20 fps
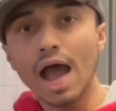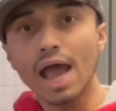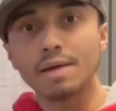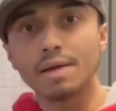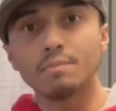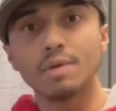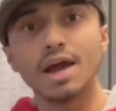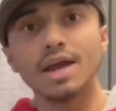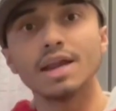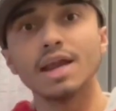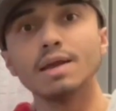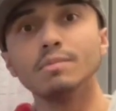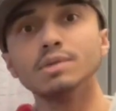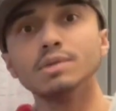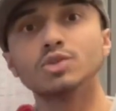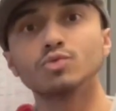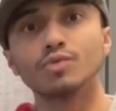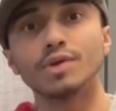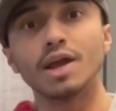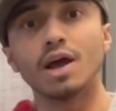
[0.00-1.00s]
my name
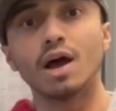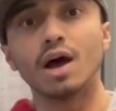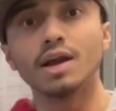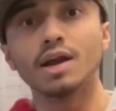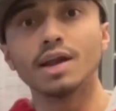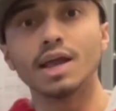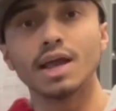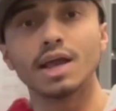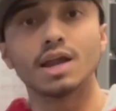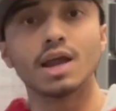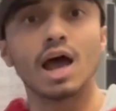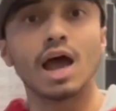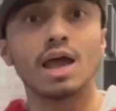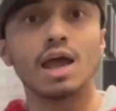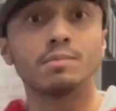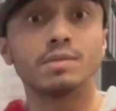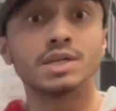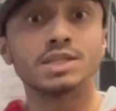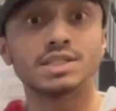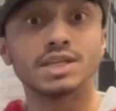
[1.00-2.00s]
is Rian, and I
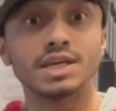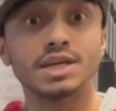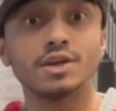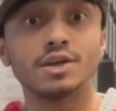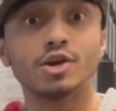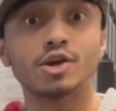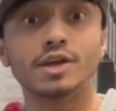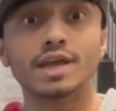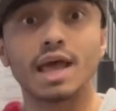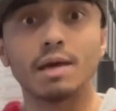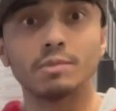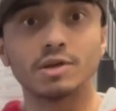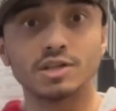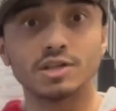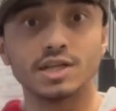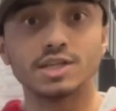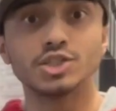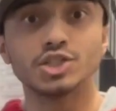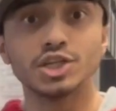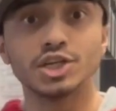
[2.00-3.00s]
am a senior
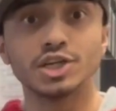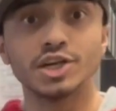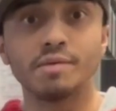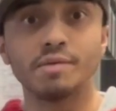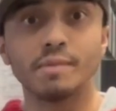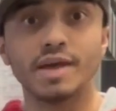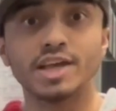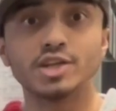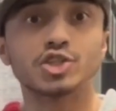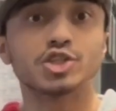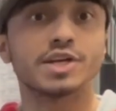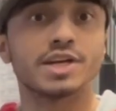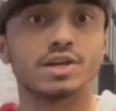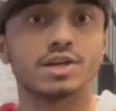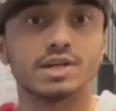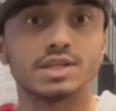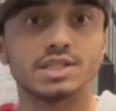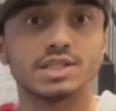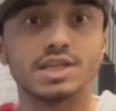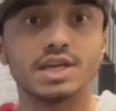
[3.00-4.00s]
chemical engineering major
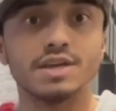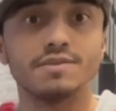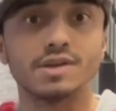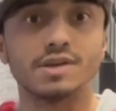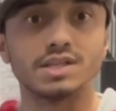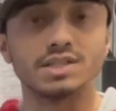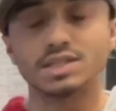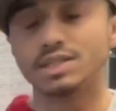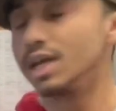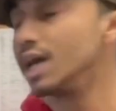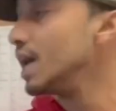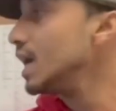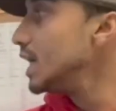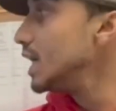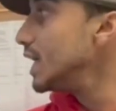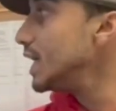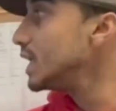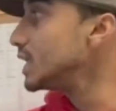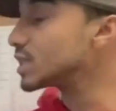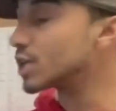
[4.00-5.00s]
here at Stevens.
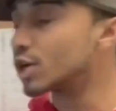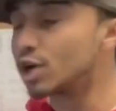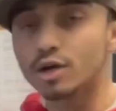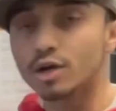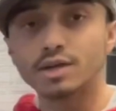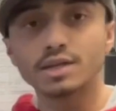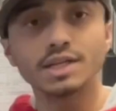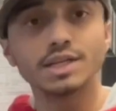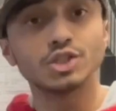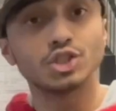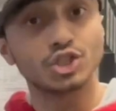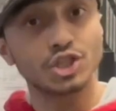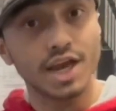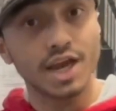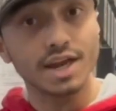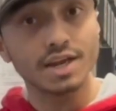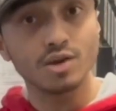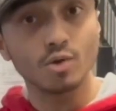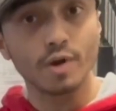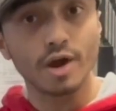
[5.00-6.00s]
It is currently
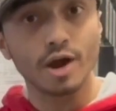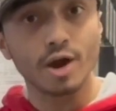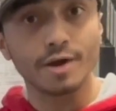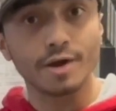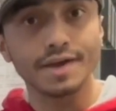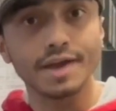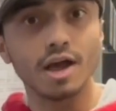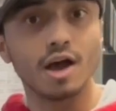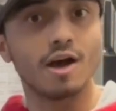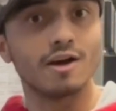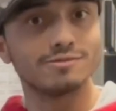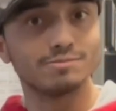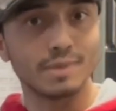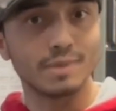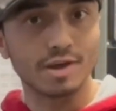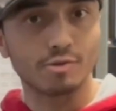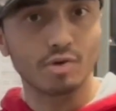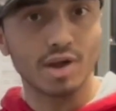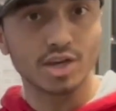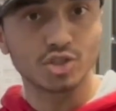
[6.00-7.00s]
January of
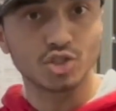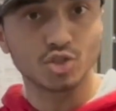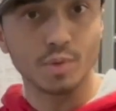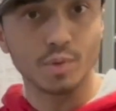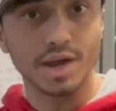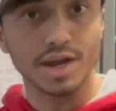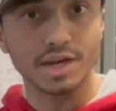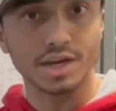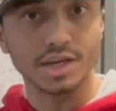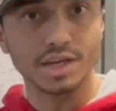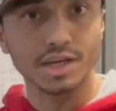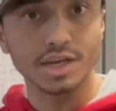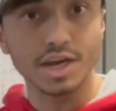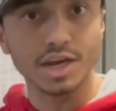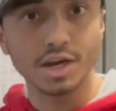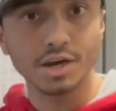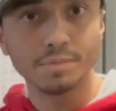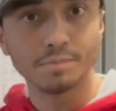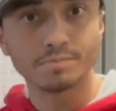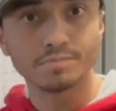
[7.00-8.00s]
my graduating
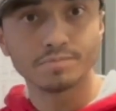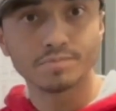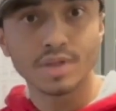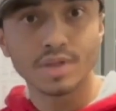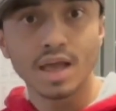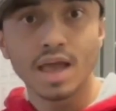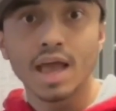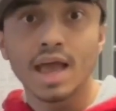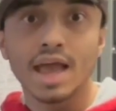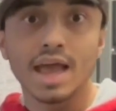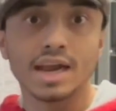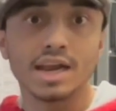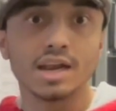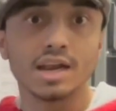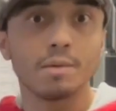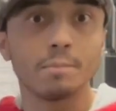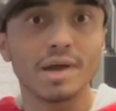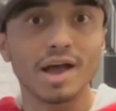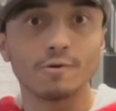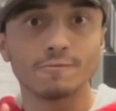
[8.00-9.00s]
year, and
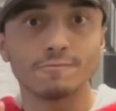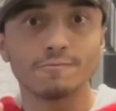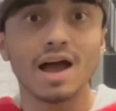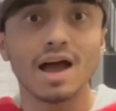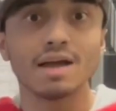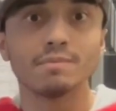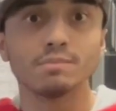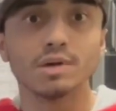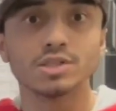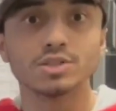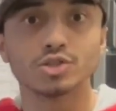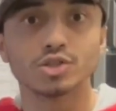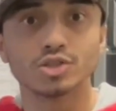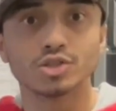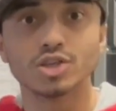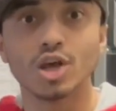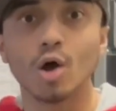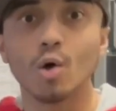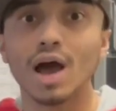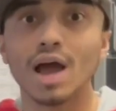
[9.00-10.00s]
in about 5 months or
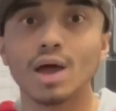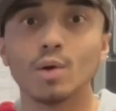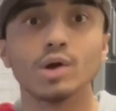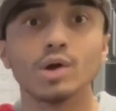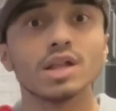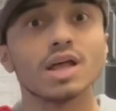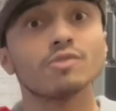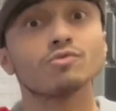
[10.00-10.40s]
so, I will have